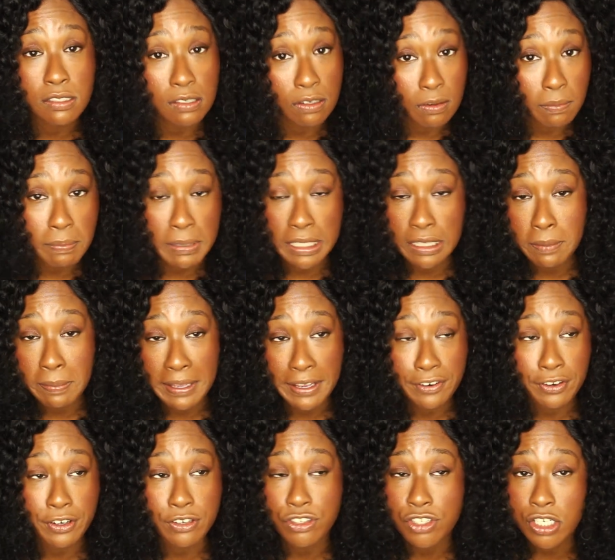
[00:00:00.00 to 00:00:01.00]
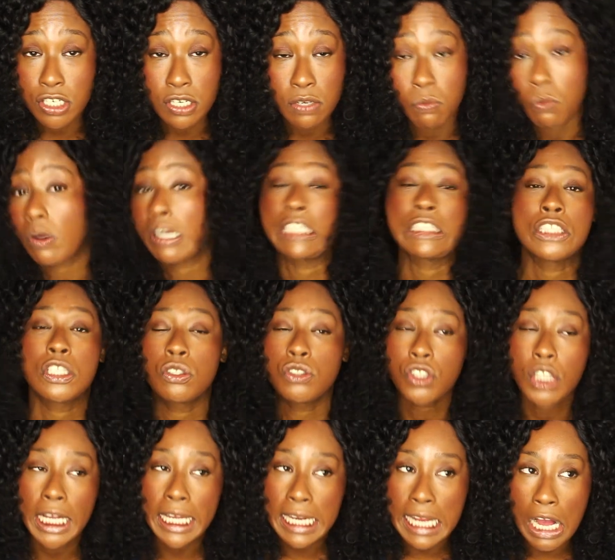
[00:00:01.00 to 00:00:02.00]
you know, being the baker, she wanted to go
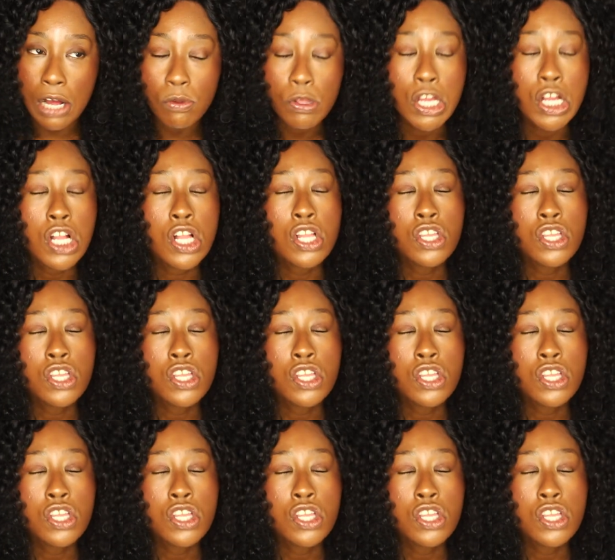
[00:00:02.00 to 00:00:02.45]
try it out.